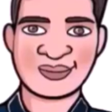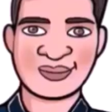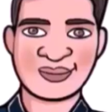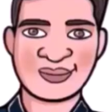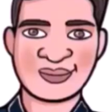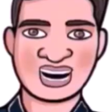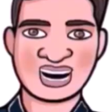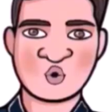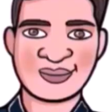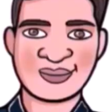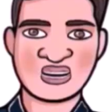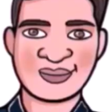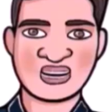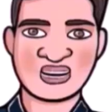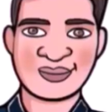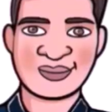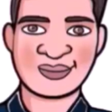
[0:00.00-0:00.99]
That is it for
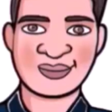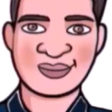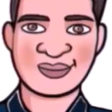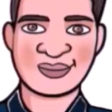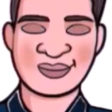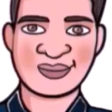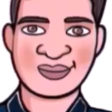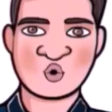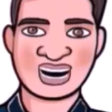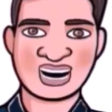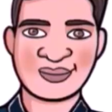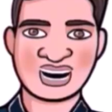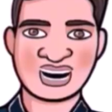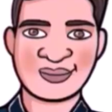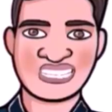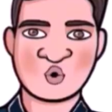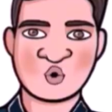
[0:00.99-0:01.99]
today, guys. Hope you
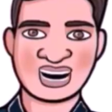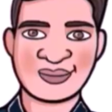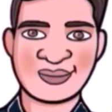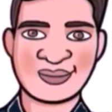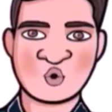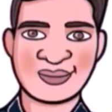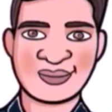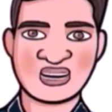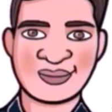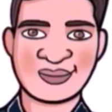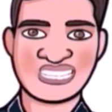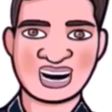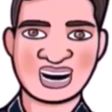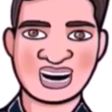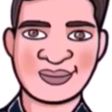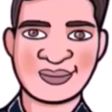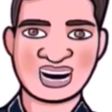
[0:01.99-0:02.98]
guys like the
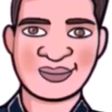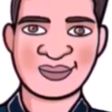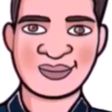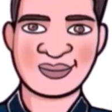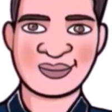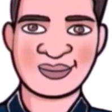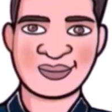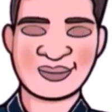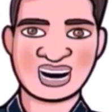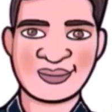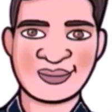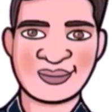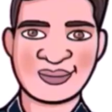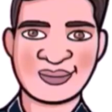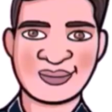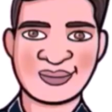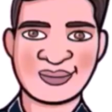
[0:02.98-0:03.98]
video.
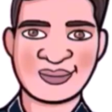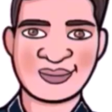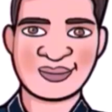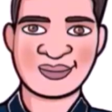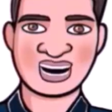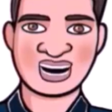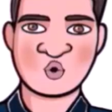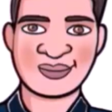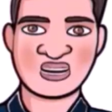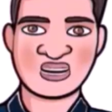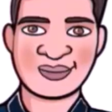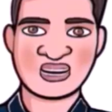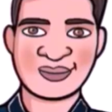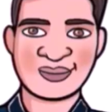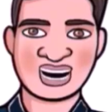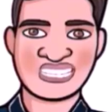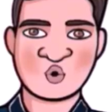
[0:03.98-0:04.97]
Bye-bye
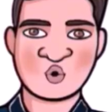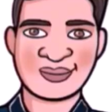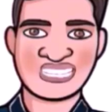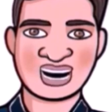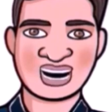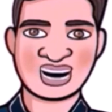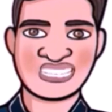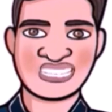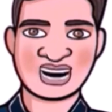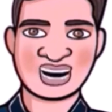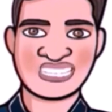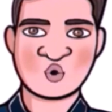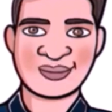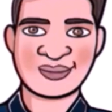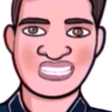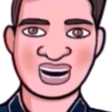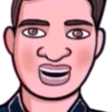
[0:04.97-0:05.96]
and have a nice day
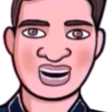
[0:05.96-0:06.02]
ahead.